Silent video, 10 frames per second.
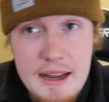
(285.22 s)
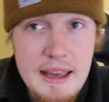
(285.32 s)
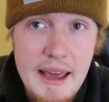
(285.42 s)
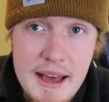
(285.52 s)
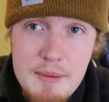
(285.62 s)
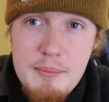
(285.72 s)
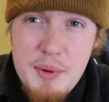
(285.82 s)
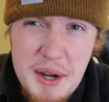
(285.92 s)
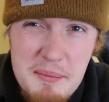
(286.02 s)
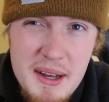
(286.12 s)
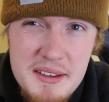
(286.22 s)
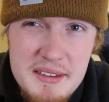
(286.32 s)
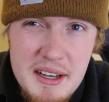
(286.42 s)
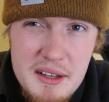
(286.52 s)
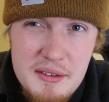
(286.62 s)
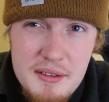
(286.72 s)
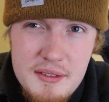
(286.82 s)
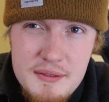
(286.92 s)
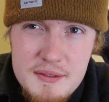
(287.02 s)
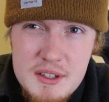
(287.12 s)
I can't bring
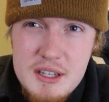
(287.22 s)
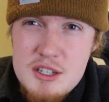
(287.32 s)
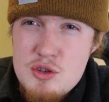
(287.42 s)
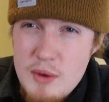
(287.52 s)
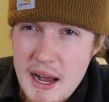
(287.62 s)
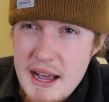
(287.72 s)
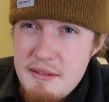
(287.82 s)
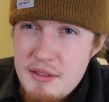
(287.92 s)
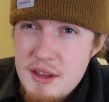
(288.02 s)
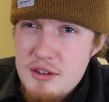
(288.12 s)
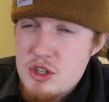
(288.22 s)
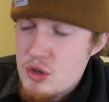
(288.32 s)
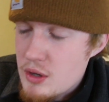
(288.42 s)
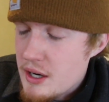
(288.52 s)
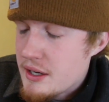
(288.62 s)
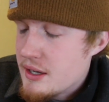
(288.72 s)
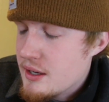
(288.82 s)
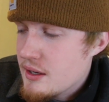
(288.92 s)
myself to drive this truck